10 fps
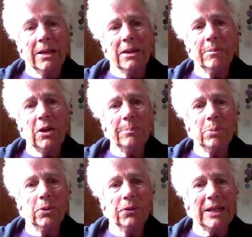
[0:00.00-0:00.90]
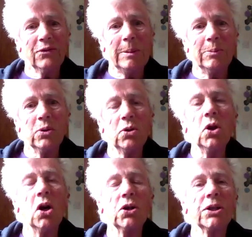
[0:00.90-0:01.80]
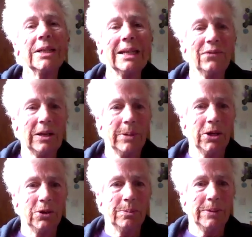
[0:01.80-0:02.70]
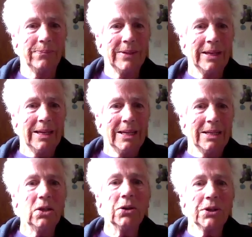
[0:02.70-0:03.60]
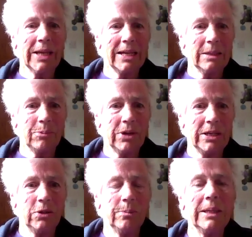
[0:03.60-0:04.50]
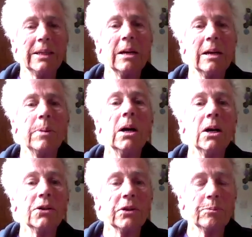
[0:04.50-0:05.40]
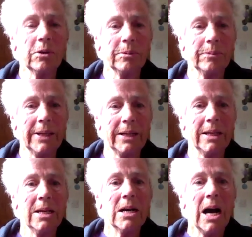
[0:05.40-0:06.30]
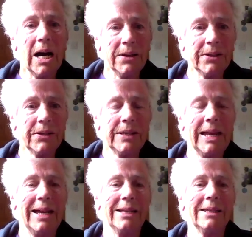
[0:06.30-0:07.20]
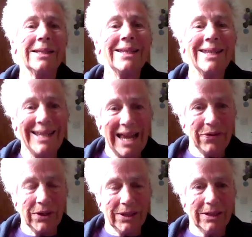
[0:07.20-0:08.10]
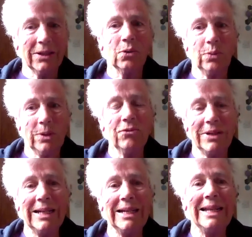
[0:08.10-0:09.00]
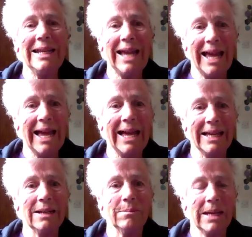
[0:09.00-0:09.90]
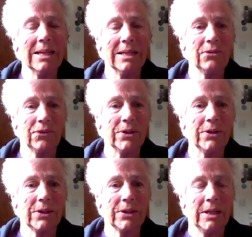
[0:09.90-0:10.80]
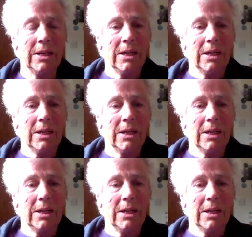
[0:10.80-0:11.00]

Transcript: The most important thing is for people not to give up hope, not to get depressed. You become part of the problem then. Understand that together we really can make a difference.